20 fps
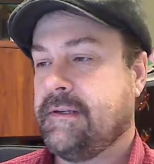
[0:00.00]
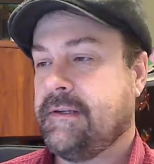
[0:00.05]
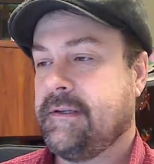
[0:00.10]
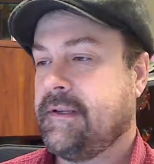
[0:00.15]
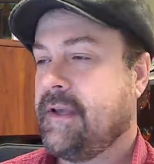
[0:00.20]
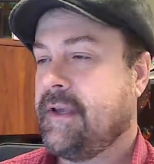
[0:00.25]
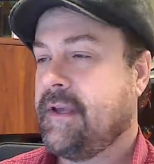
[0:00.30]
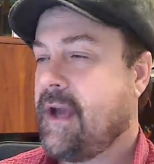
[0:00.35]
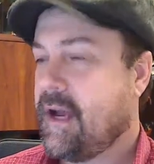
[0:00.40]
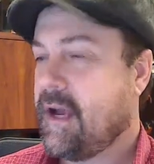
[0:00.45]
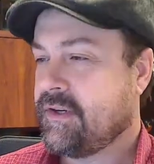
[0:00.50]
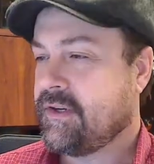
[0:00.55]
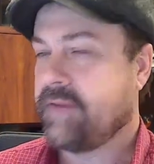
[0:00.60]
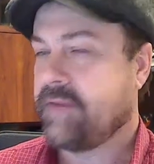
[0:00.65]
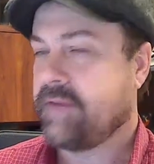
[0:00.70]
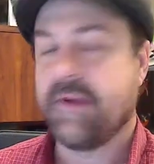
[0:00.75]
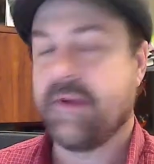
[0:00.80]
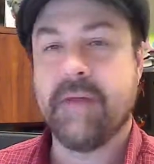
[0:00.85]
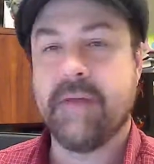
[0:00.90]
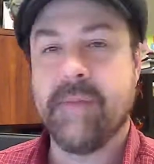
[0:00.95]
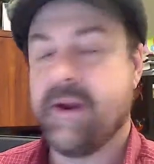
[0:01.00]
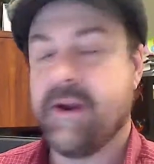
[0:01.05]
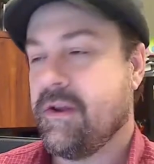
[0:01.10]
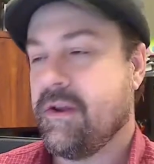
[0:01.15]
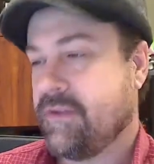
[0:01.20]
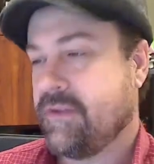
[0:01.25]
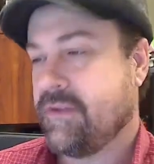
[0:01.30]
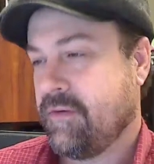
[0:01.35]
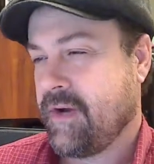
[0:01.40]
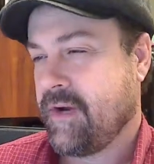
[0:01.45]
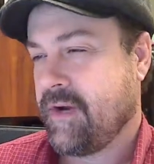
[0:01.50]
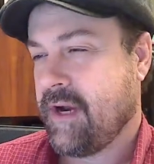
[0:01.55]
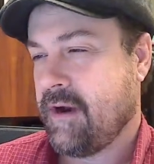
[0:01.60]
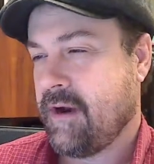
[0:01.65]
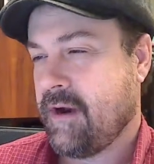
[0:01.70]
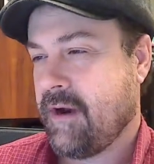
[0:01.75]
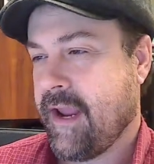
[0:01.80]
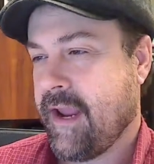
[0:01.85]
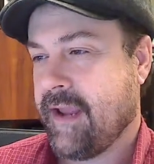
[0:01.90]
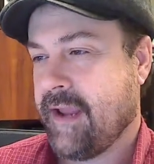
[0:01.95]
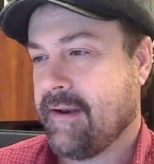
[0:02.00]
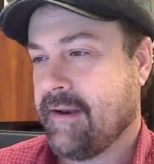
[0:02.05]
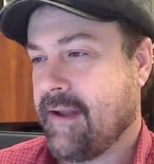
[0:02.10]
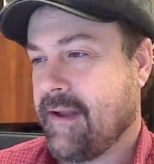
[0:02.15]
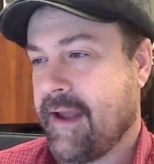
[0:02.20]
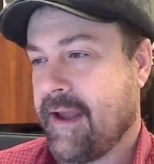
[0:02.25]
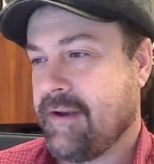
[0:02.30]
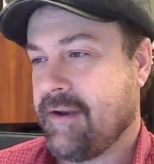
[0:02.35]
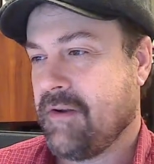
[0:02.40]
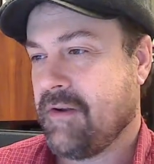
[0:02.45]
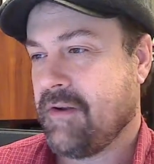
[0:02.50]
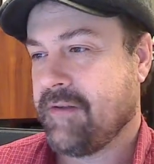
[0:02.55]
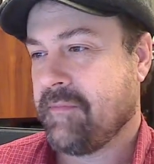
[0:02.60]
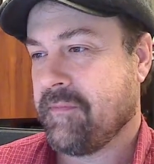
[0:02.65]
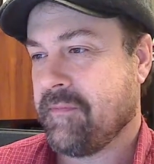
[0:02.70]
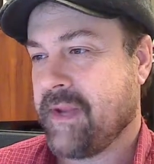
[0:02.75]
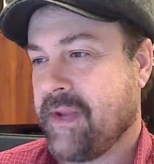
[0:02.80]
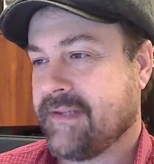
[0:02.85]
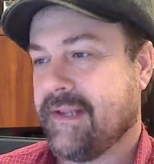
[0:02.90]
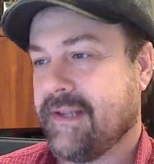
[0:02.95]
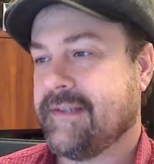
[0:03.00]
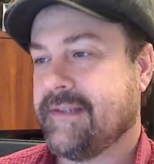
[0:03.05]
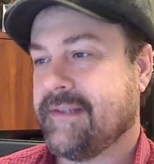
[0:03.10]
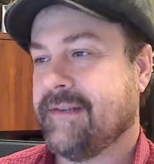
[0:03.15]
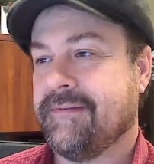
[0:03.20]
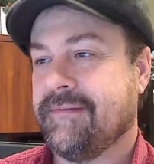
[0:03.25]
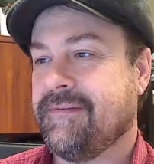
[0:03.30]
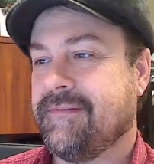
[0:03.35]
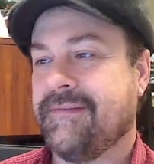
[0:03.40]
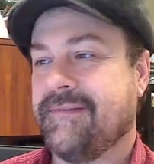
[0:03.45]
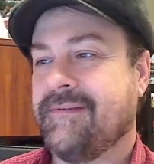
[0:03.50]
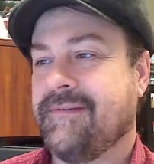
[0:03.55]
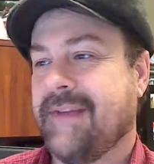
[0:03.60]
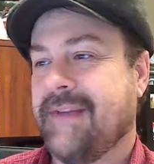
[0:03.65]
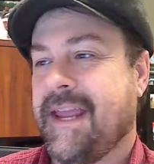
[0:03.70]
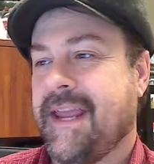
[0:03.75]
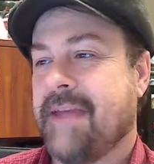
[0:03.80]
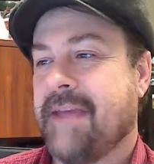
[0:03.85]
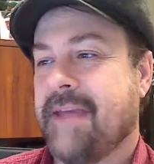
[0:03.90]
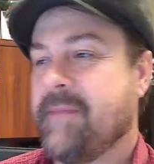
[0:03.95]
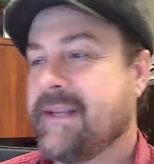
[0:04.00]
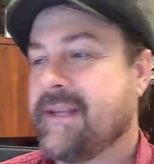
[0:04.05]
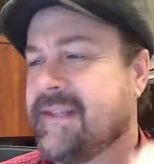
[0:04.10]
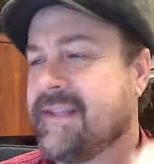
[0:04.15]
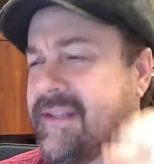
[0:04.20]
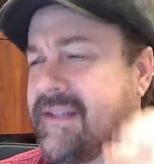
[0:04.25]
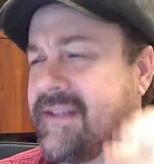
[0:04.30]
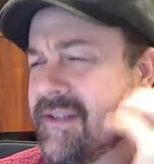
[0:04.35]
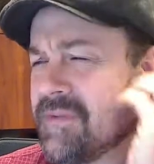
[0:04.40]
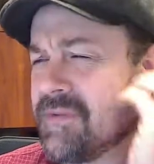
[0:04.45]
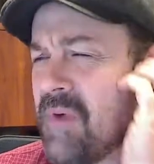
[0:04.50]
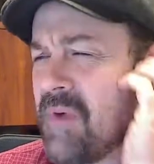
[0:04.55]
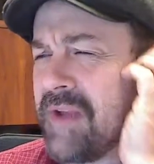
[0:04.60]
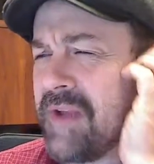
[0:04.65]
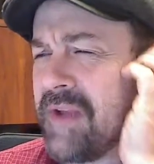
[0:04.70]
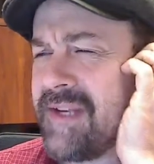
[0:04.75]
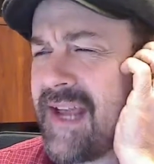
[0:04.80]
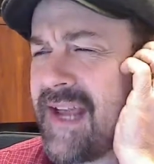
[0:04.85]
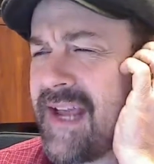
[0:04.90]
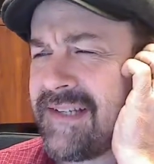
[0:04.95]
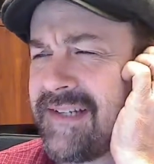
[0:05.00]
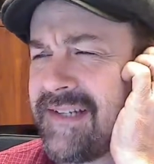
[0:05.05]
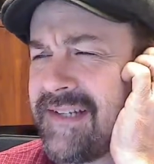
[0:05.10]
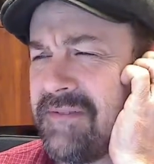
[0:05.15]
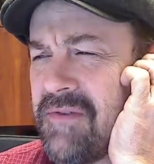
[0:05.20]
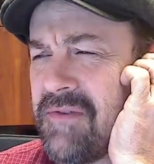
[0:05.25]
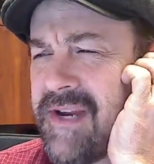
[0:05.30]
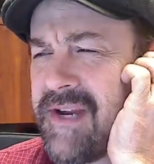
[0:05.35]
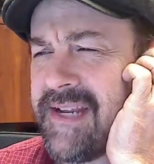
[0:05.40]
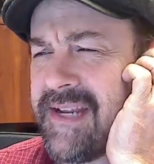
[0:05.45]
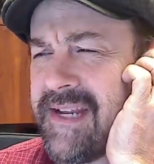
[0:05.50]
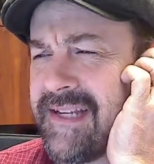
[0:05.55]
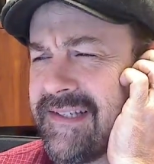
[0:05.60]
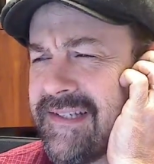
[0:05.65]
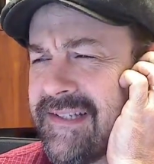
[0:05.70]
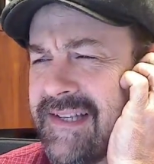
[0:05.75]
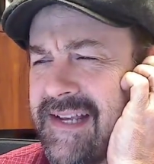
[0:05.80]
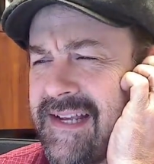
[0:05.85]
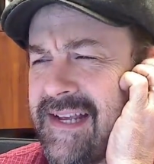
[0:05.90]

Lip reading: gosh, I've got my notes over here, and I can't make sense of this one. Text and readings.